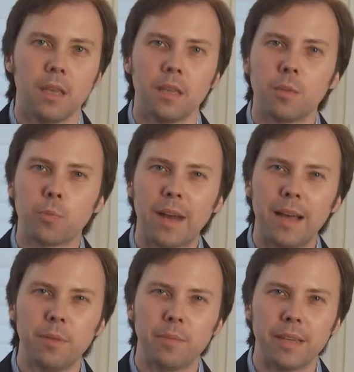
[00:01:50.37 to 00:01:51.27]
The
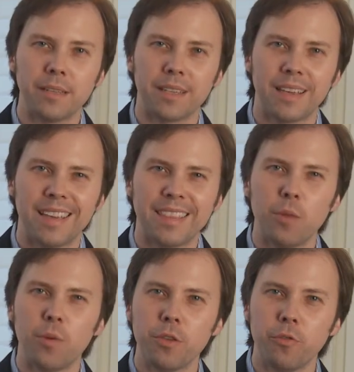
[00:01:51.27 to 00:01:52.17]
problem is that
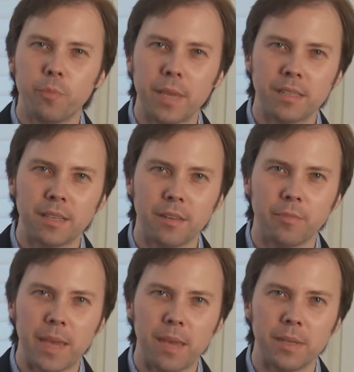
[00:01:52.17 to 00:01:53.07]
when you've missed enough
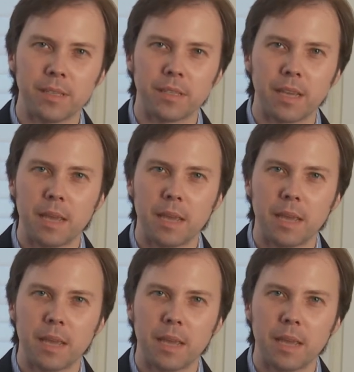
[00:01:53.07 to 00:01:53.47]
payments,